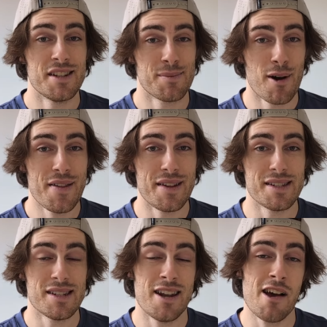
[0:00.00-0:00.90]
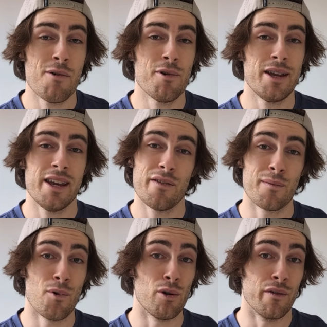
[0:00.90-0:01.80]
Despite this, now I want to hear
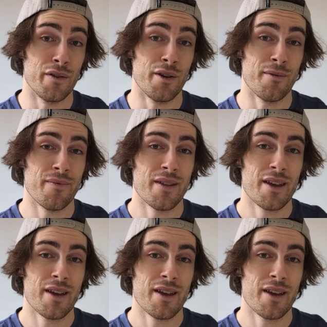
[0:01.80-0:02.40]
from all of you.